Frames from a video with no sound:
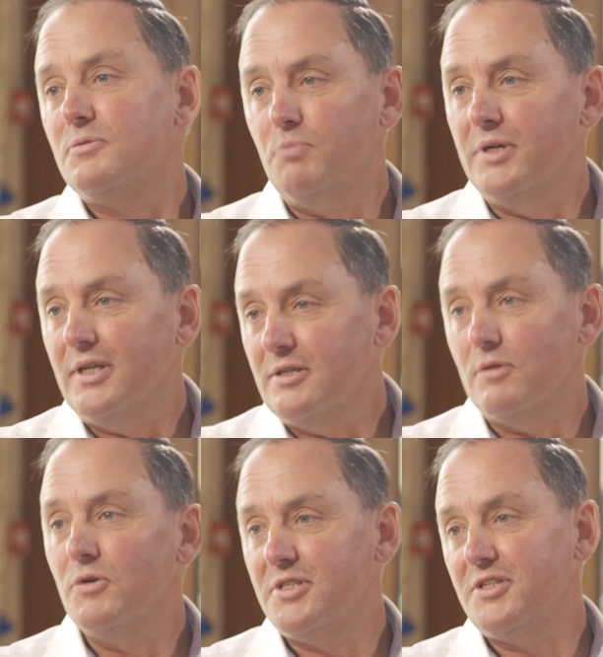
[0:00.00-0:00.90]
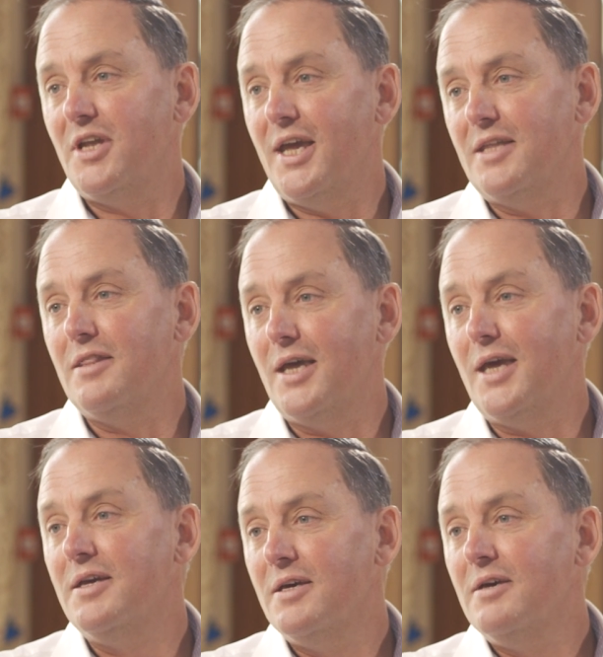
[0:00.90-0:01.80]
but as long as there's an A in
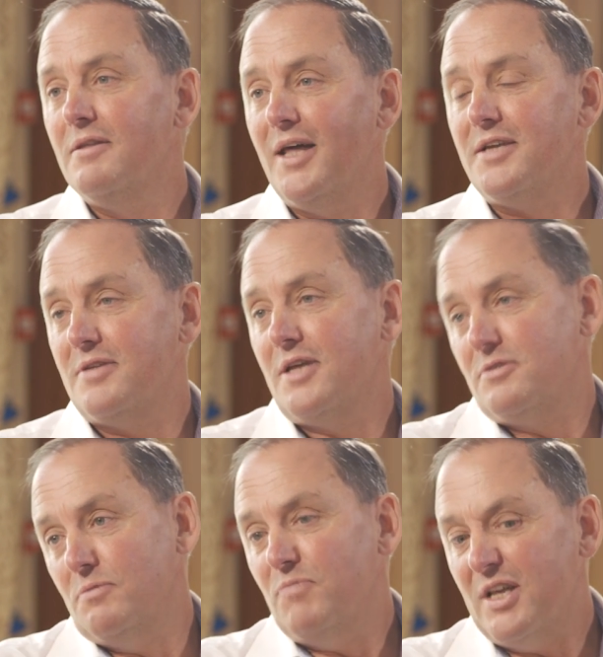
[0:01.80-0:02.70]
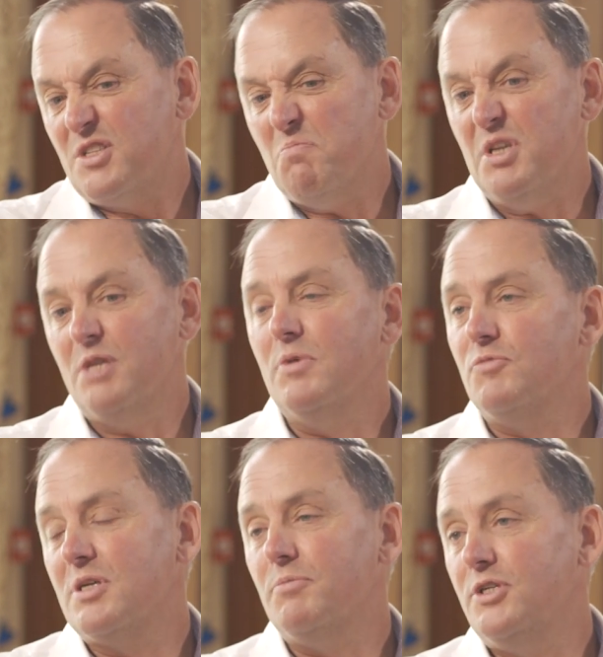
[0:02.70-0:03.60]
there, that's the minimum
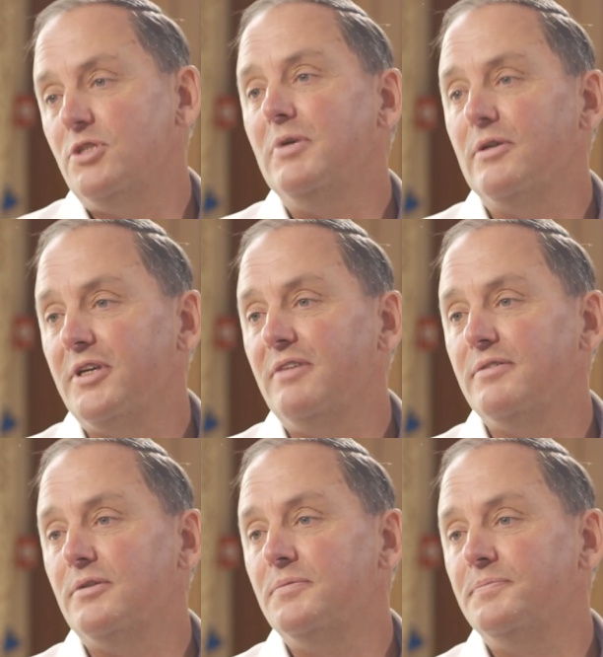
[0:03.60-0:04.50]
somebody should be looking for.